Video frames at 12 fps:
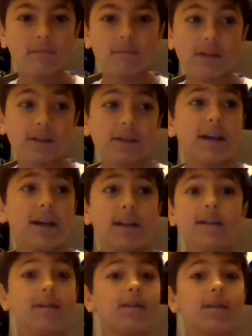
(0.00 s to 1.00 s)
Cause yeah, it
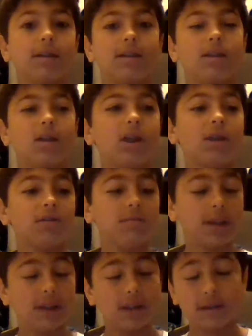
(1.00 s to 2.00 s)
is. It's starting a new
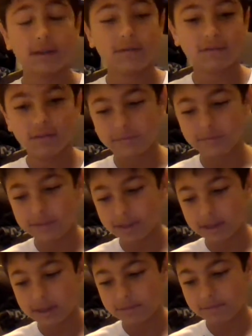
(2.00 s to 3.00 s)
decade of films. Yeah.